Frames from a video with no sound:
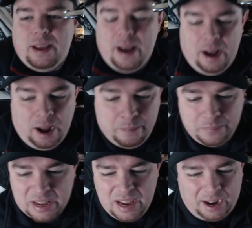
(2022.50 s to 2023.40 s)

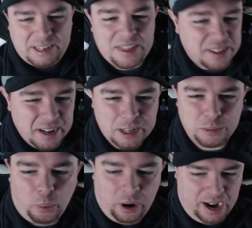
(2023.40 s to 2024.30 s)
Because I think that
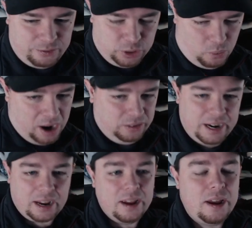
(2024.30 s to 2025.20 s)
gets boring after a while.
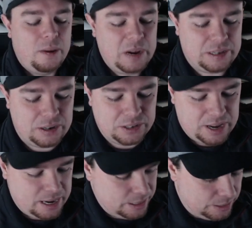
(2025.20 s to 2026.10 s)
Like, because
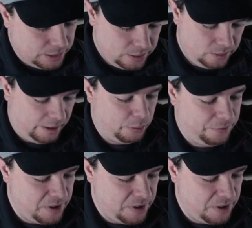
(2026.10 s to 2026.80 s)
like with